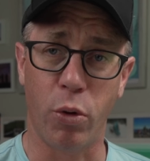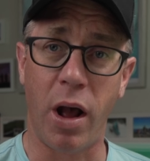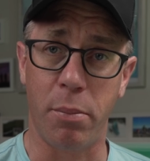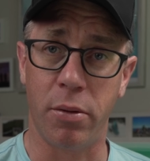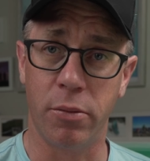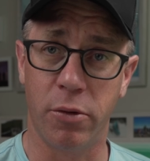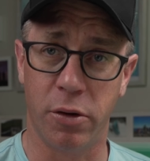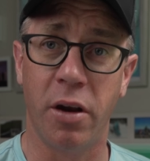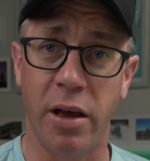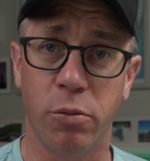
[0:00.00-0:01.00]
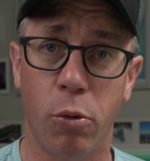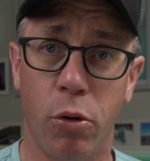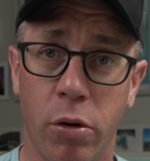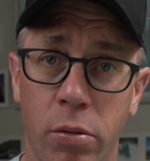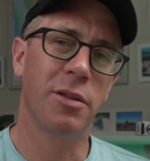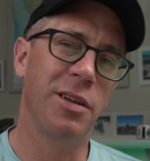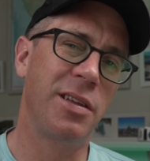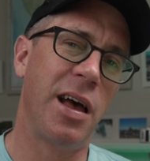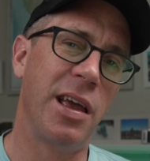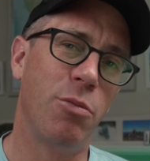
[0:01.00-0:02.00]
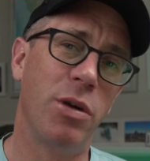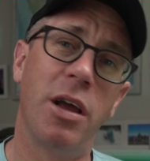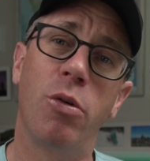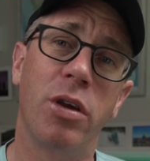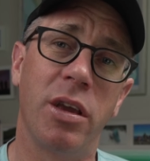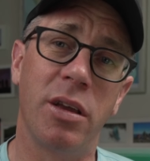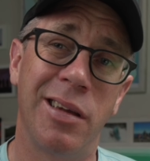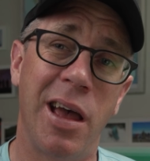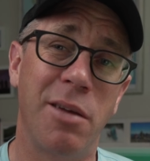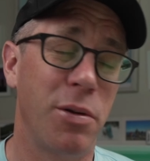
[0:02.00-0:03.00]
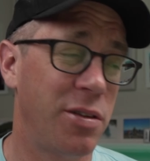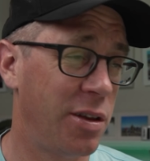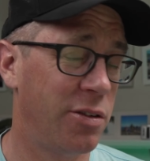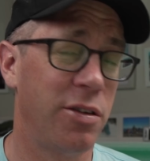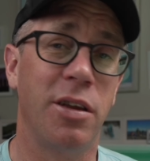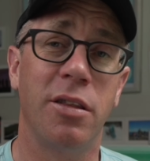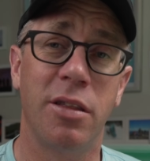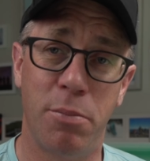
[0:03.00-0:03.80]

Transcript: up to today's walk? Today we are looking at potentially the